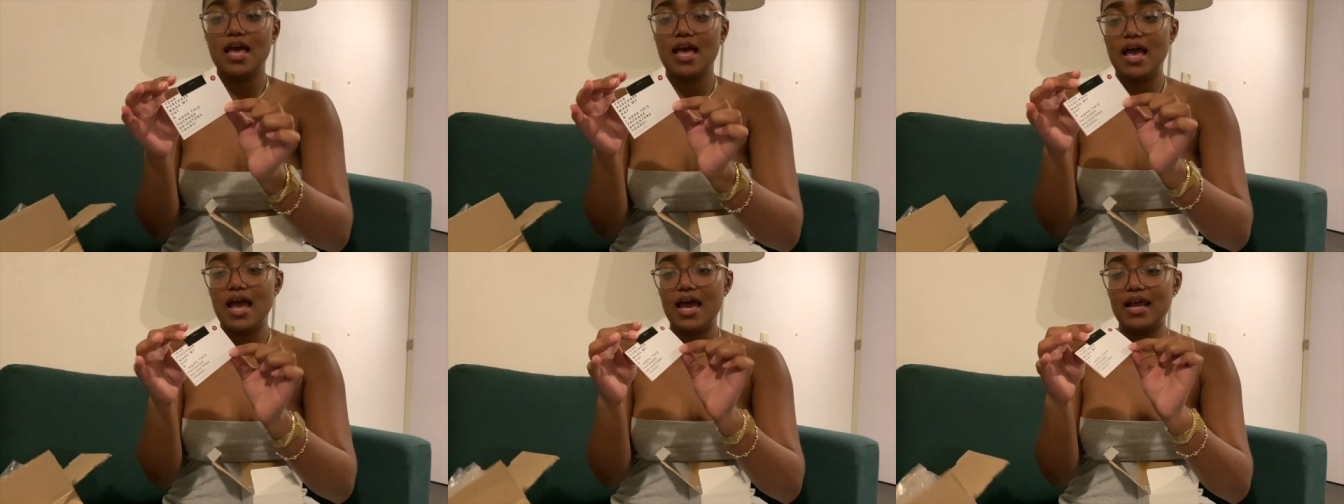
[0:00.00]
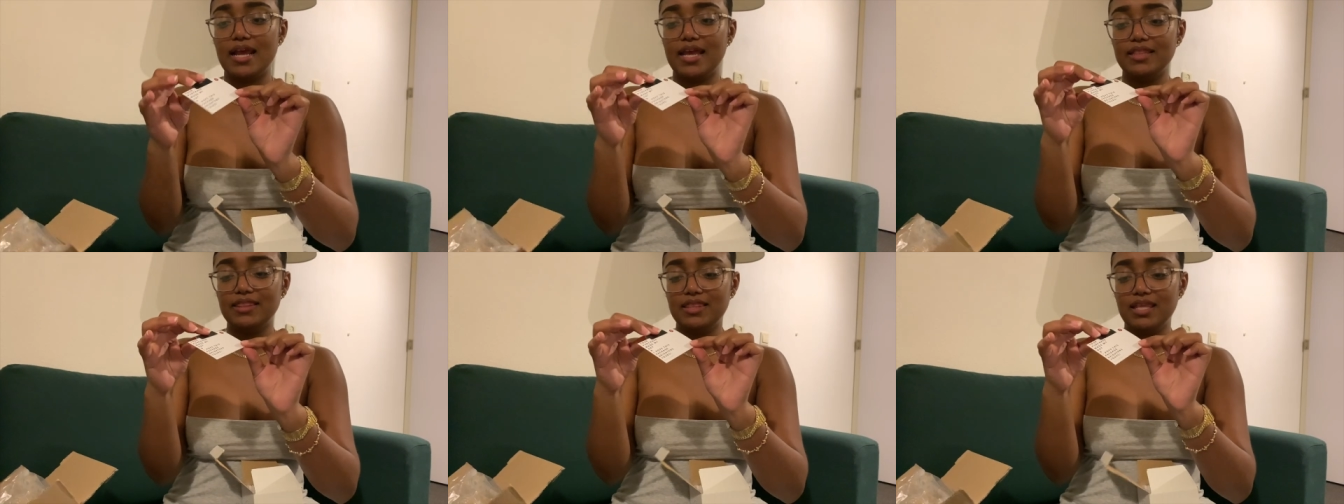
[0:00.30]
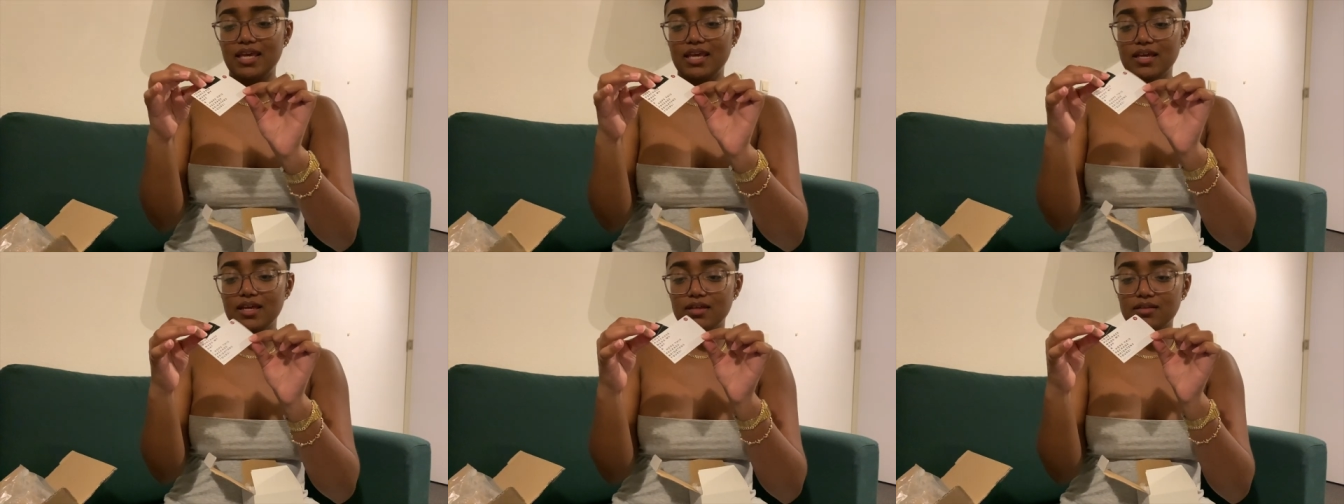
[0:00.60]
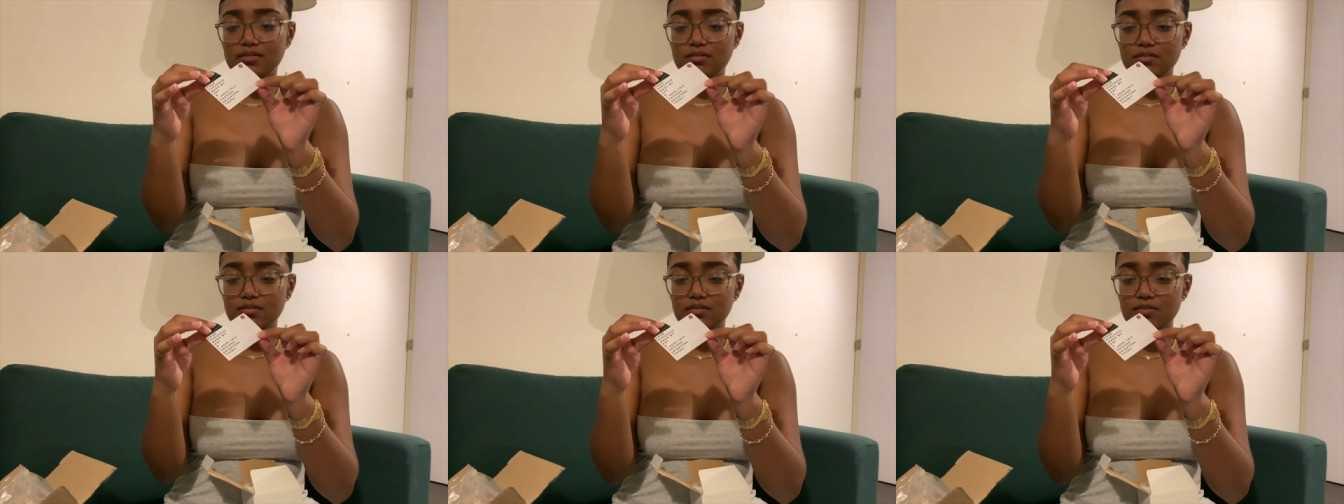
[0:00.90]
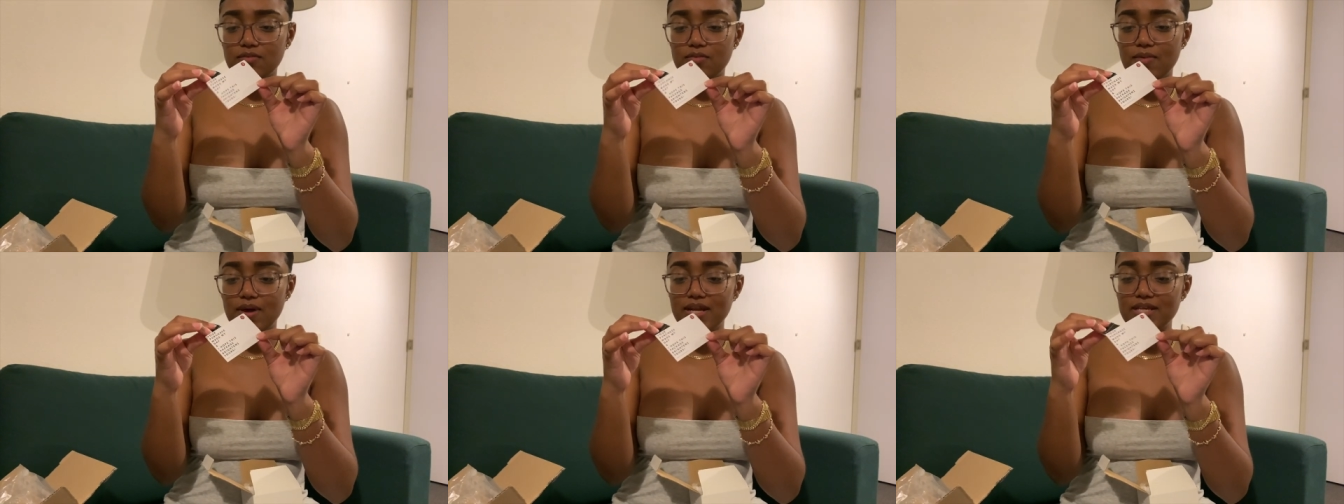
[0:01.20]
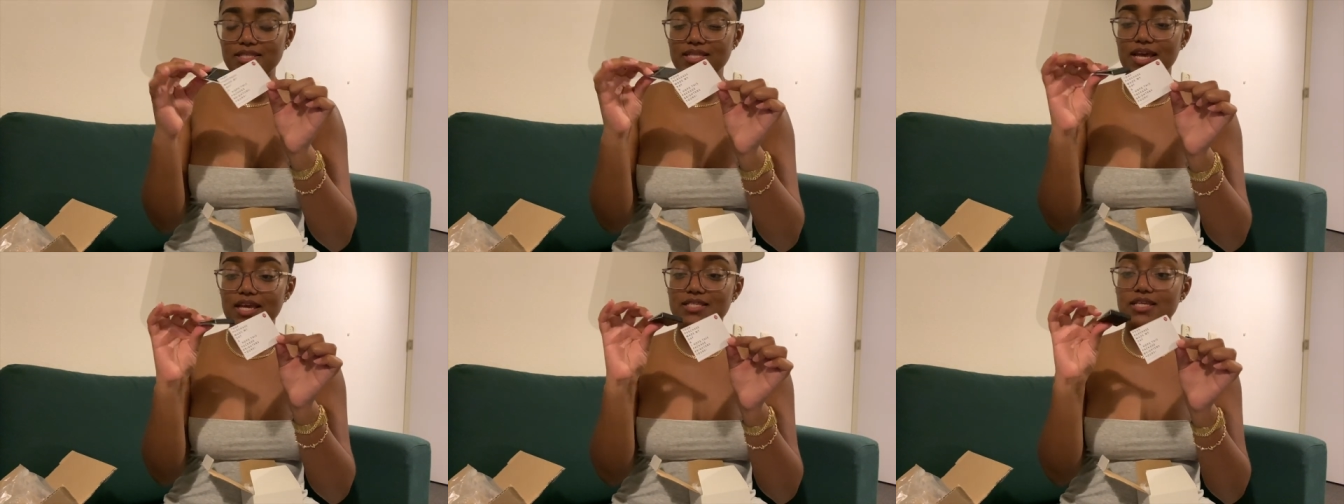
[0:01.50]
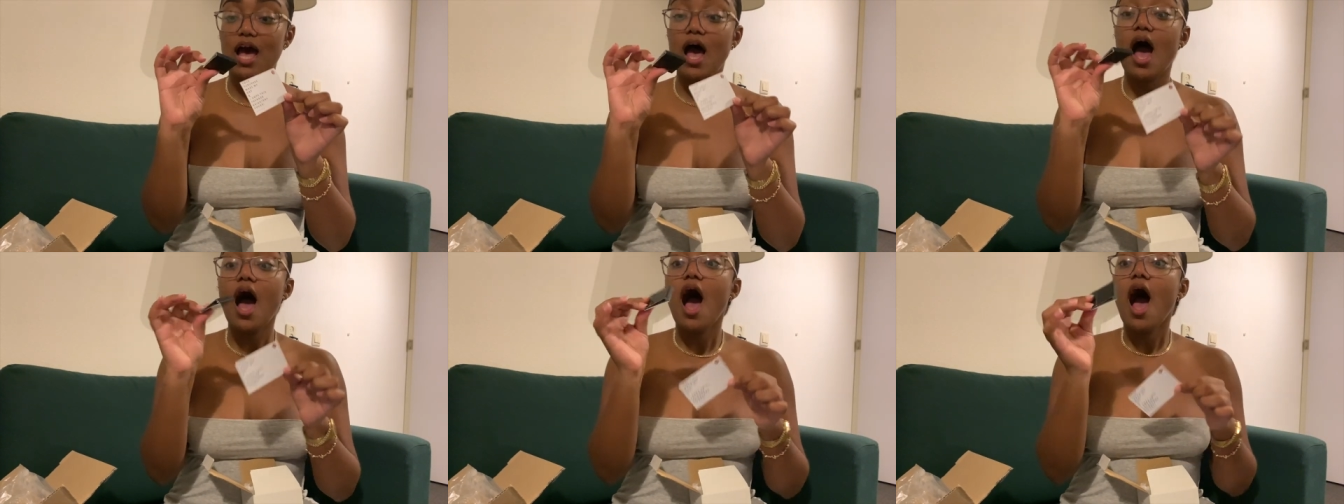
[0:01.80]
and i think what is this
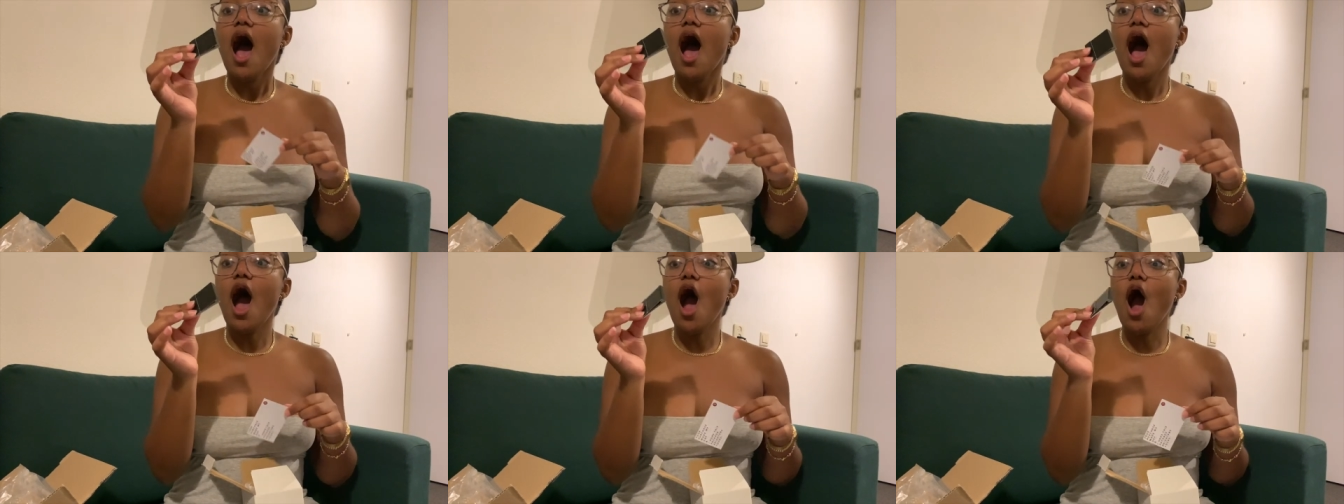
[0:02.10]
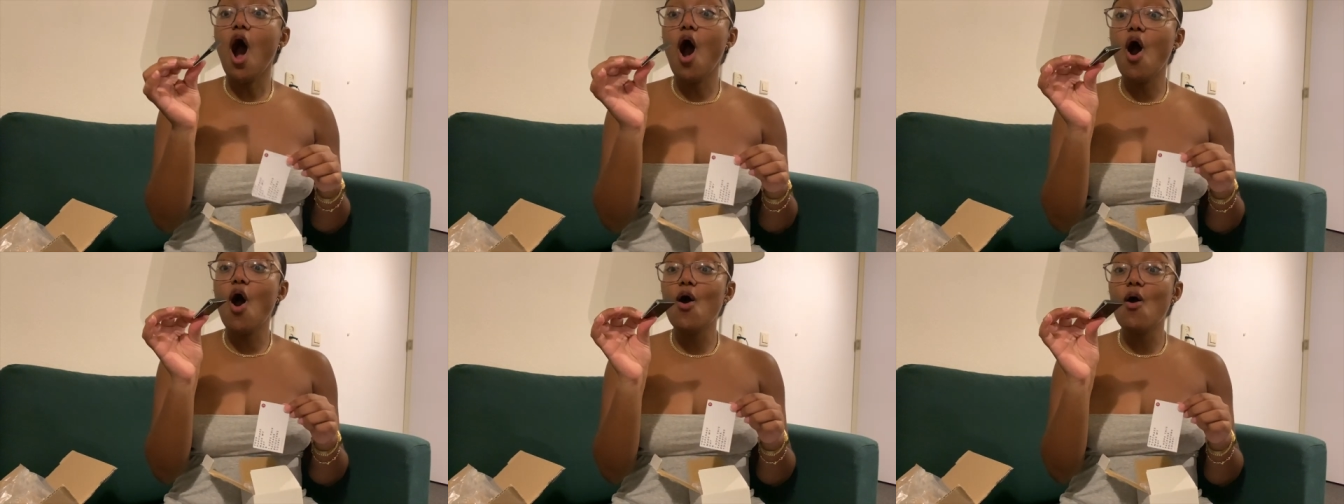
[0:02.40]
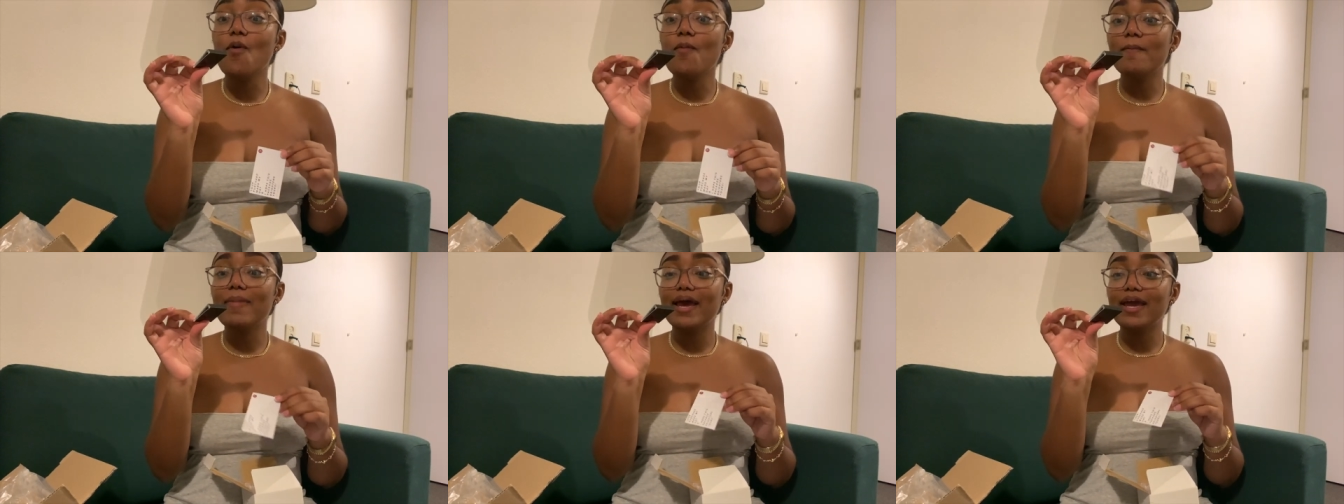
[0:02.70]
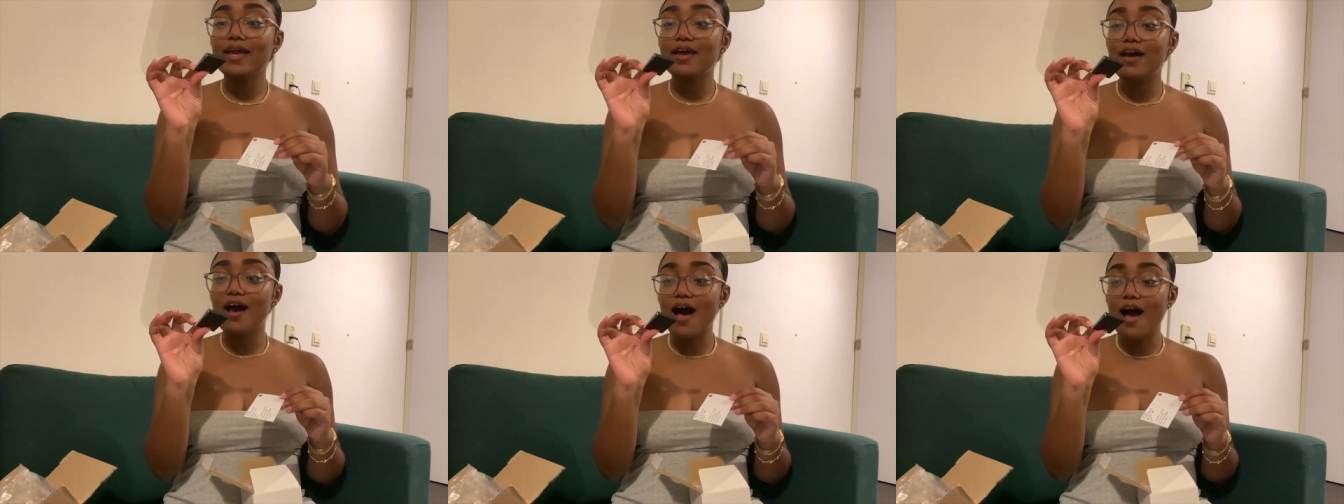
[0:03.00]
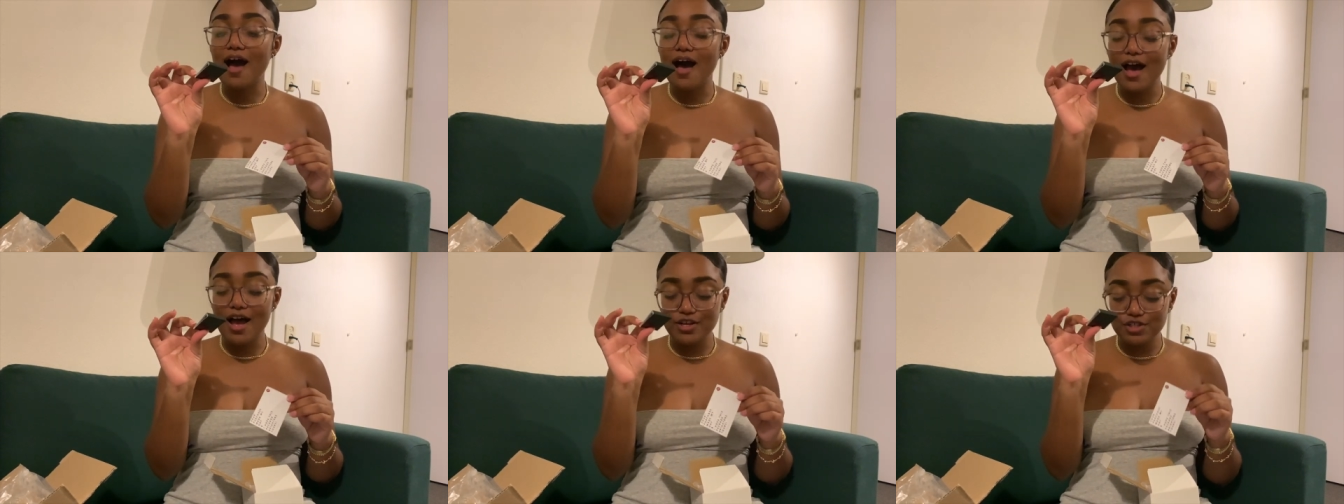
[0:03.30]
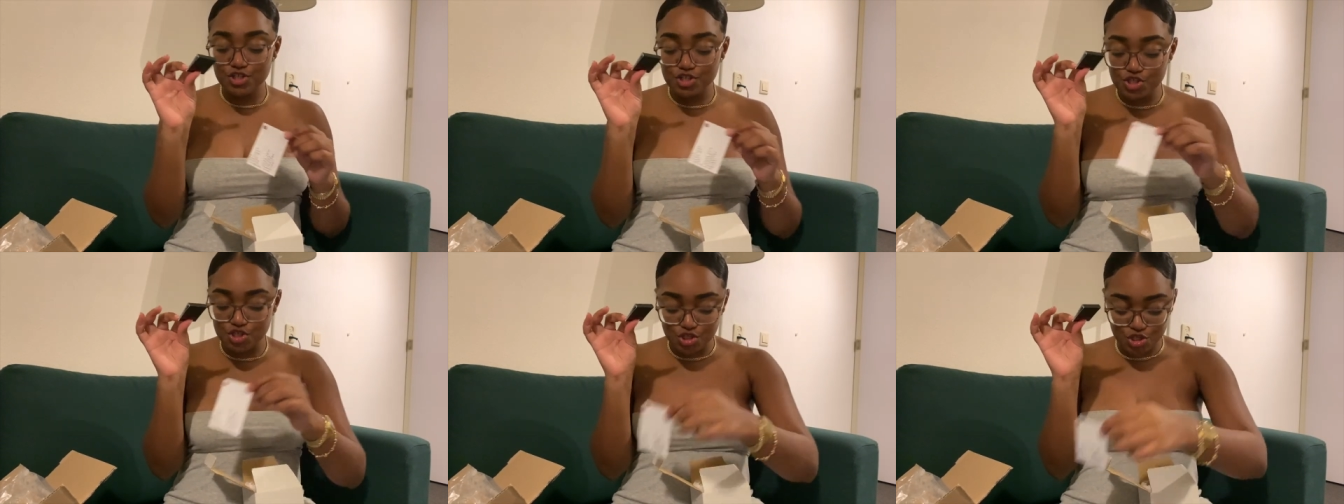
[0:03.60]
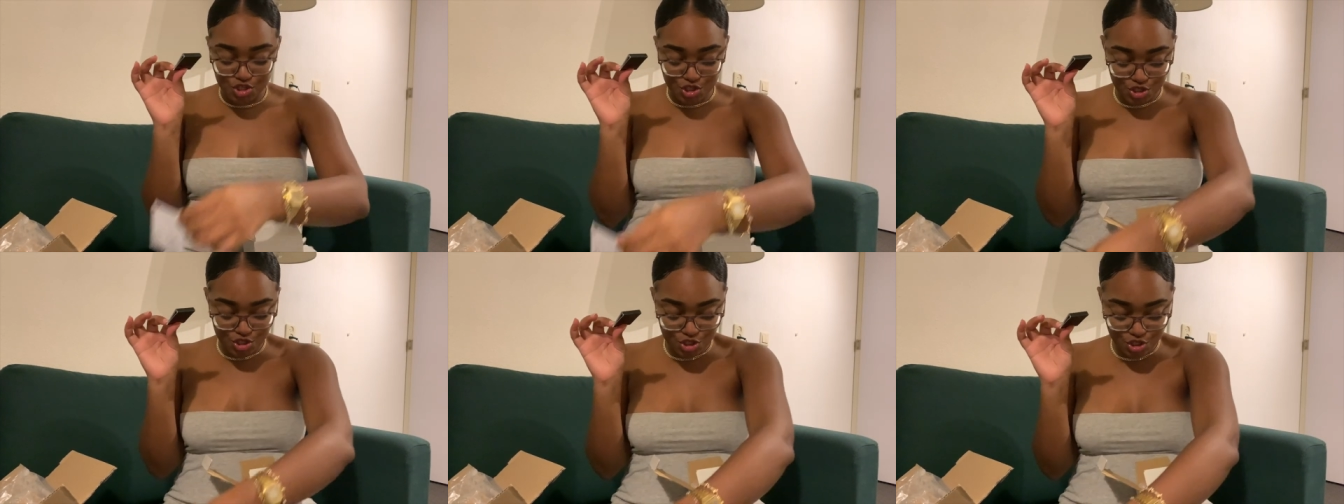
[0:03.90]
oh my gosh
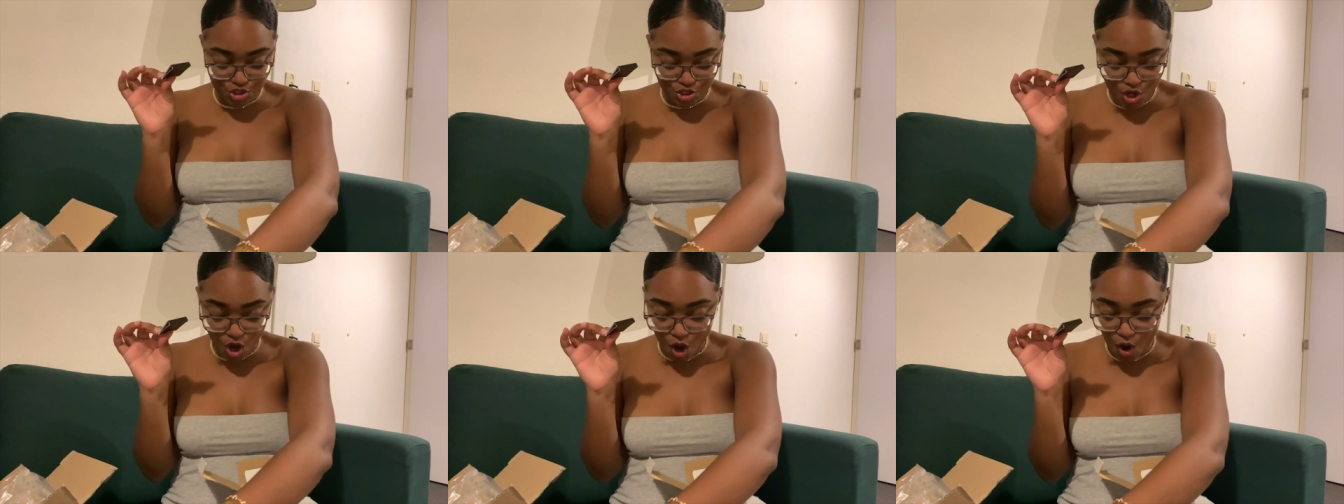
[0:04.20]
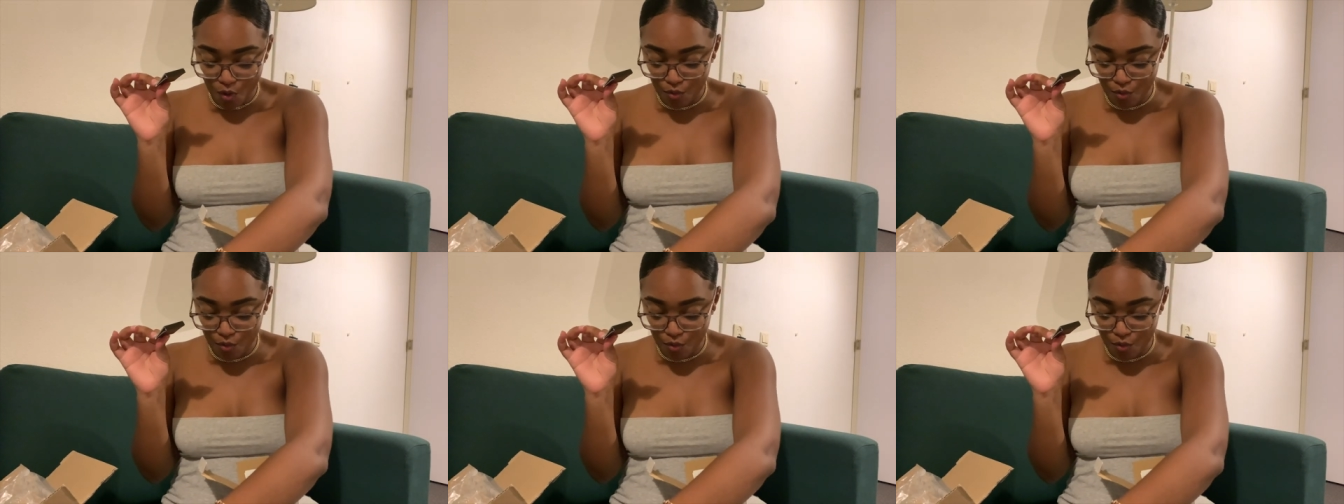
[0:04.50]
so